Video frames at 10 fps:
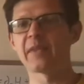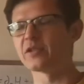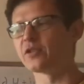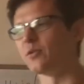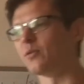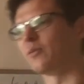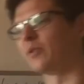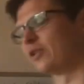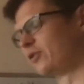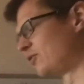So
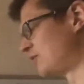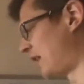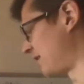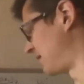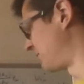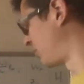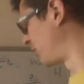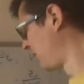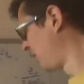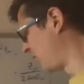we couldn't use that as an
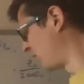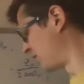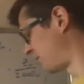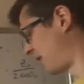input, whereas we